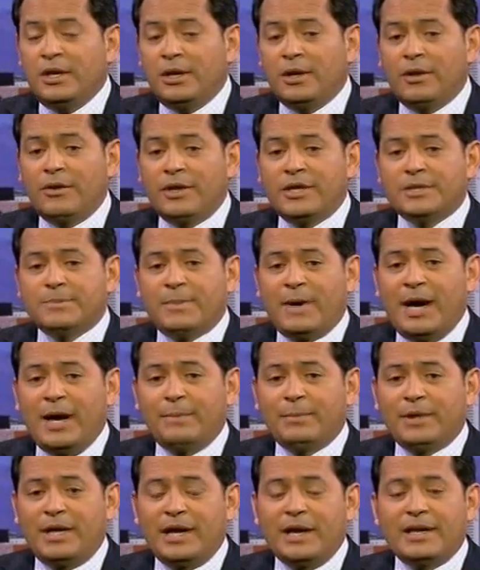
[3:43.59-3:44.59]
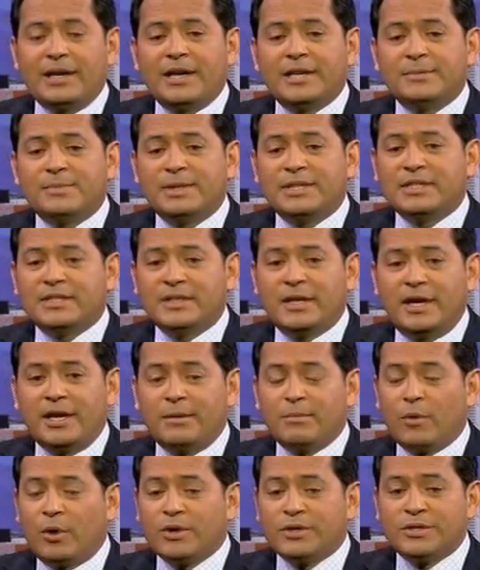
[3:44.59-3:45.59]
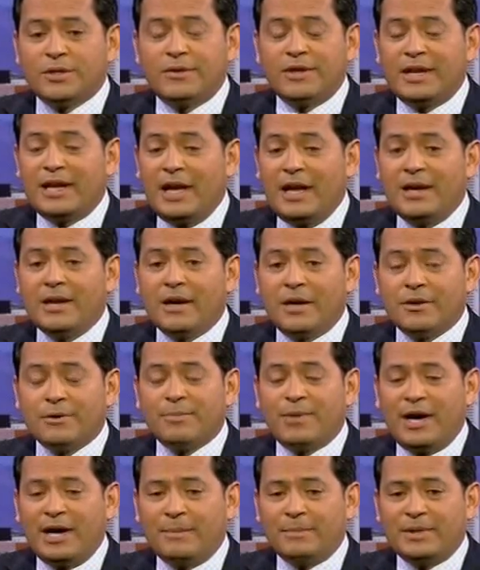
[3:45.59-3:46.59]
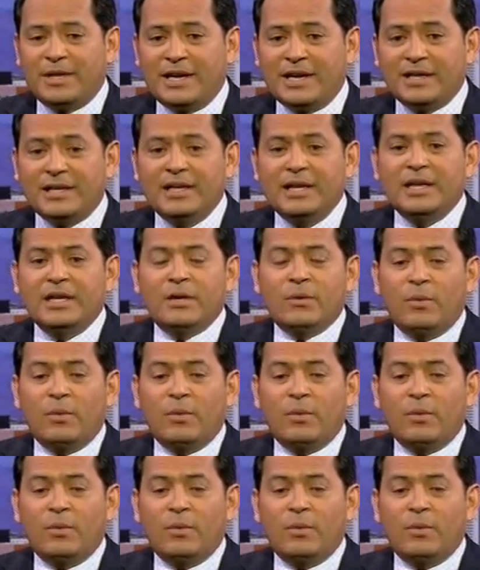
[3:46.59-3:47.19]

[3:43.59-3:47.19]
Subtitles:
You know, this pipeline has been studied more so than any other pipeline.